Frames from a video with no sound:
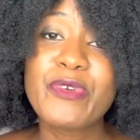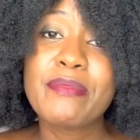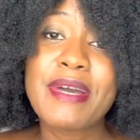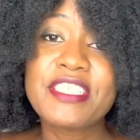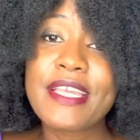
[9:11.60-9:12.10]
pretty
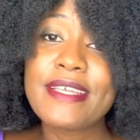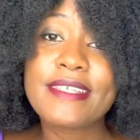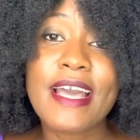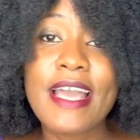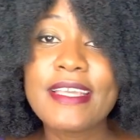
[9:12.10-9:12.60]
much
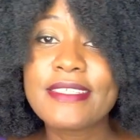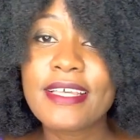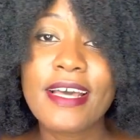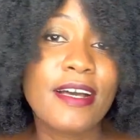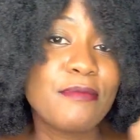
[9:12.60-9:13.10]
it, guys.
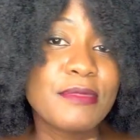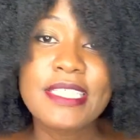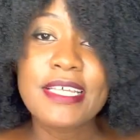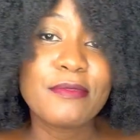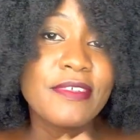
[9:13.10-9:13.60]

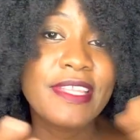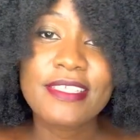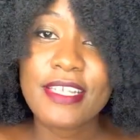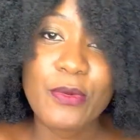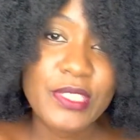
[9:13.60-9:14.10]
These are some of the things
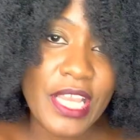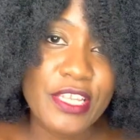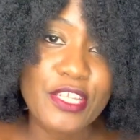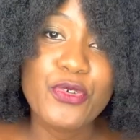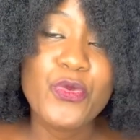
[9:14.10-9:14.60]
that I wish I
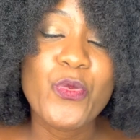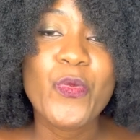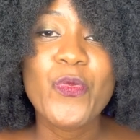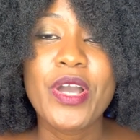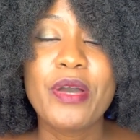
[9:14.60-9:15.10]
knew
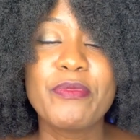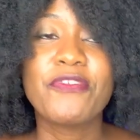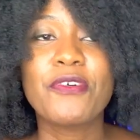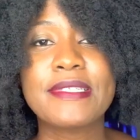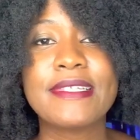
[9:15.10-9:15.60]

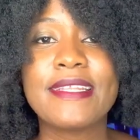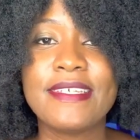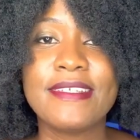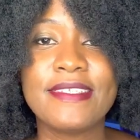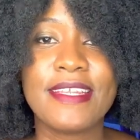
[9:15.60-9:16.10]
before
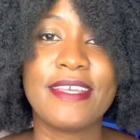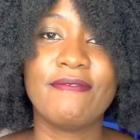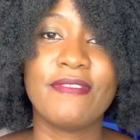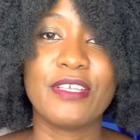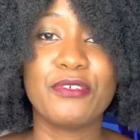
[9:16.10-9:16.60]
studying
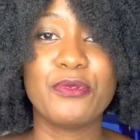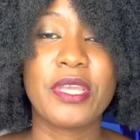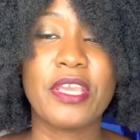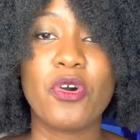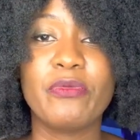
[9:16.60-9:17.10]
in the
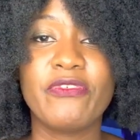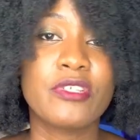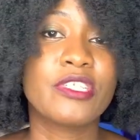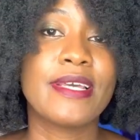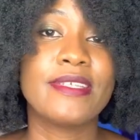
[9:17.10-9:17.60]
UK or
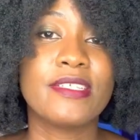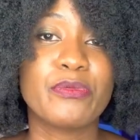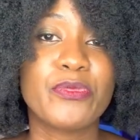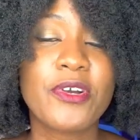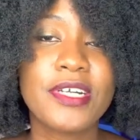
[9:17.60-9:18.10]
before studying
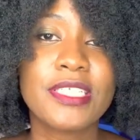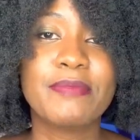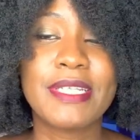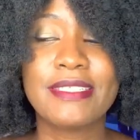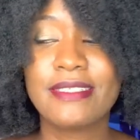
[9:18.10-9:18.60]
abroad,
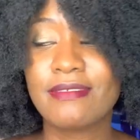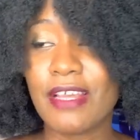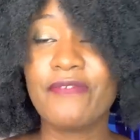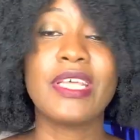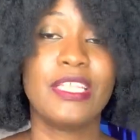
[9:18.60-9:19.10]
but
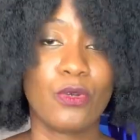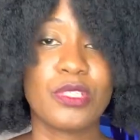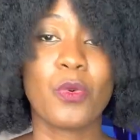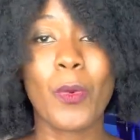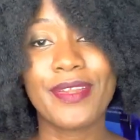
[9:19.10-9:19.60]
definitely it
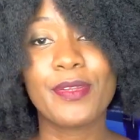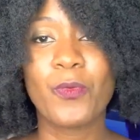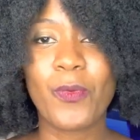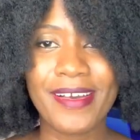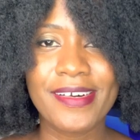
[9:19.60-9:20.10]
was a
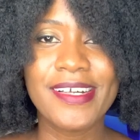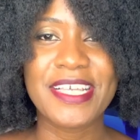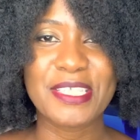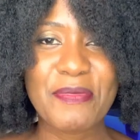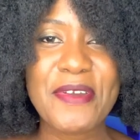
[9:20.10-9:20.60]
worthwhile
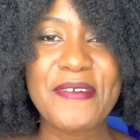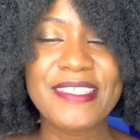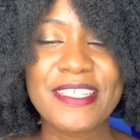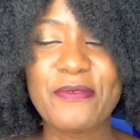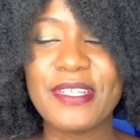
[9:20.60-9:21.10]

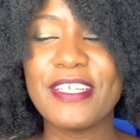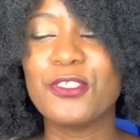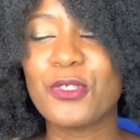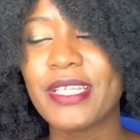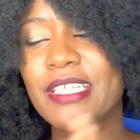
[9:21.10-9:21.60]
experience. I really
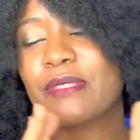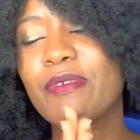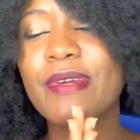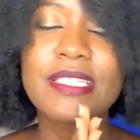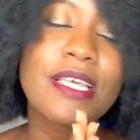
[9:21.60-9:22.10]
enjoyed the
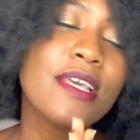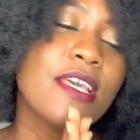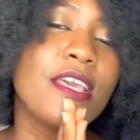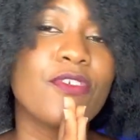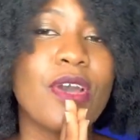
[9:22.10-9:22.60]
experience.
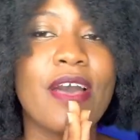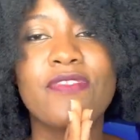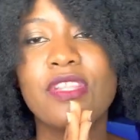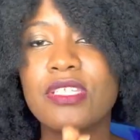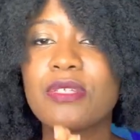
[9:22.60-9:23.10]
If you have
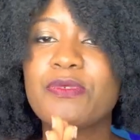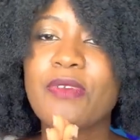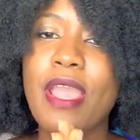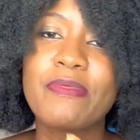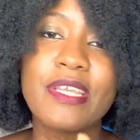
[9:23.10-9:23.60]
not
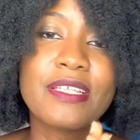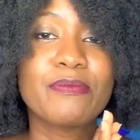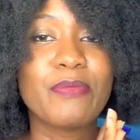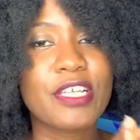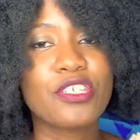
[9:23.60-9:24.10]
subscribed
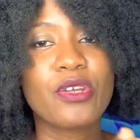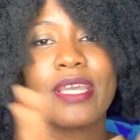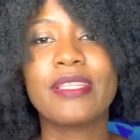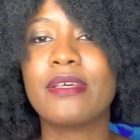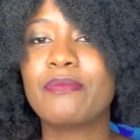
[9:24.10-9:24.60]
yet, make sure you
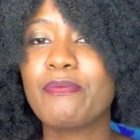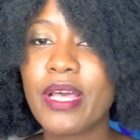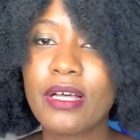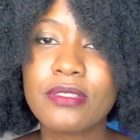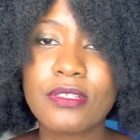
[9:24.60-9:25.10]
hit the
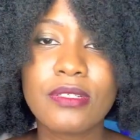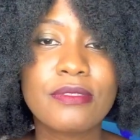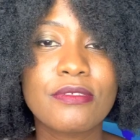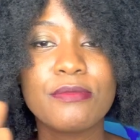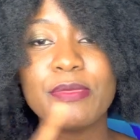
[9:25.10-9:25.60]
bell
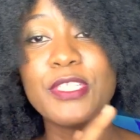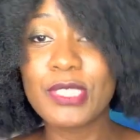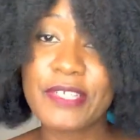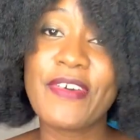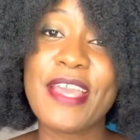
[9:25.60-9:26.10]
to be
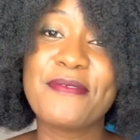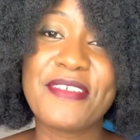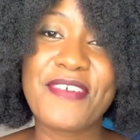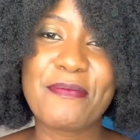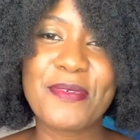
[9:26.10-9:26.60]
notified
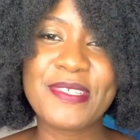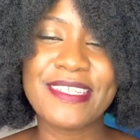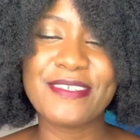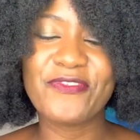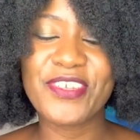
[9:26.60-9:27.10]
whenever I post a
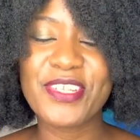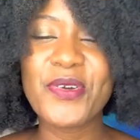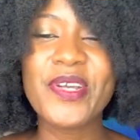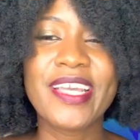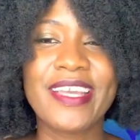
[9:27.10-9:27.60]
new video,
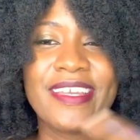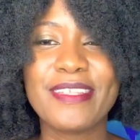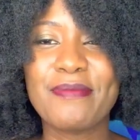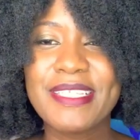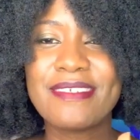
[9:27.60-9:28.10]
and hit
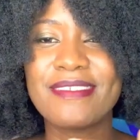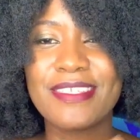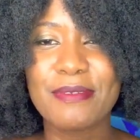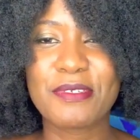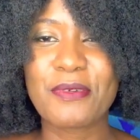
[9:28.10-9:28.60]
the button to
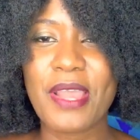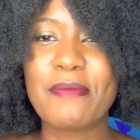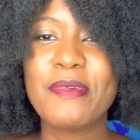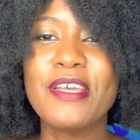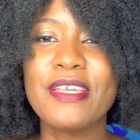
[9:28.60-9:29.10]

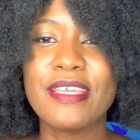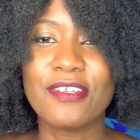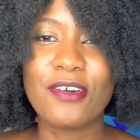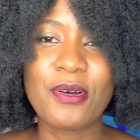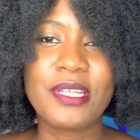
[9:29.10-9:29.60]
subscribe
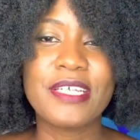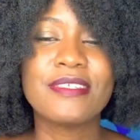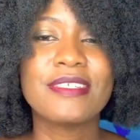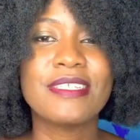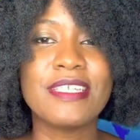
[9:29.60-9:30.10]
in order
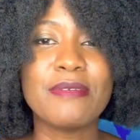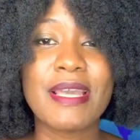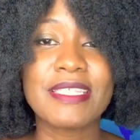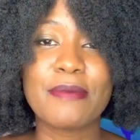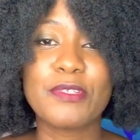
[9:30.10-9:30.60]
to see
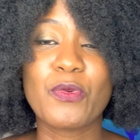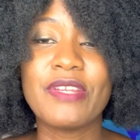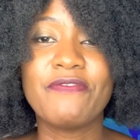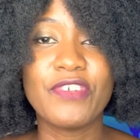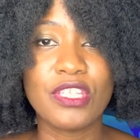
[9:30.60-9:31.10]
my
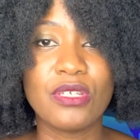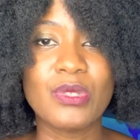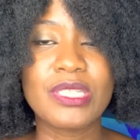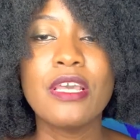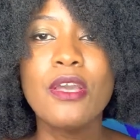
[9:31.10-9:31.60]
subsequent
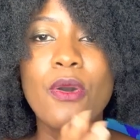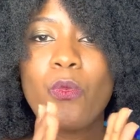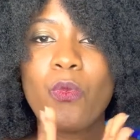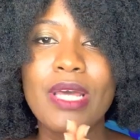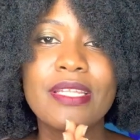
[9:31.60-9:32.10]
videos.
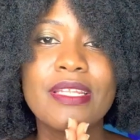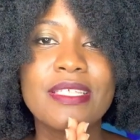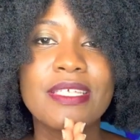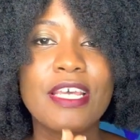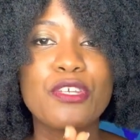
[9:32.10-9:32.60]
What
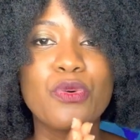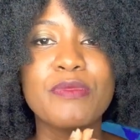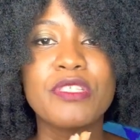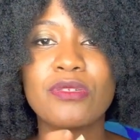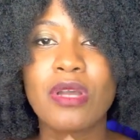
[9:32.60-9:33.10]
is it that you want
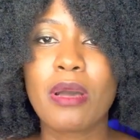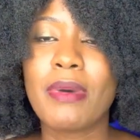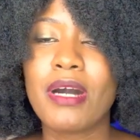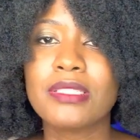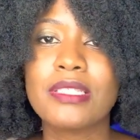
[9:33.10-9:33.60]
me to talk
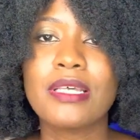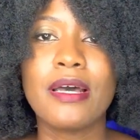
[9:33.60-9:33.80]
about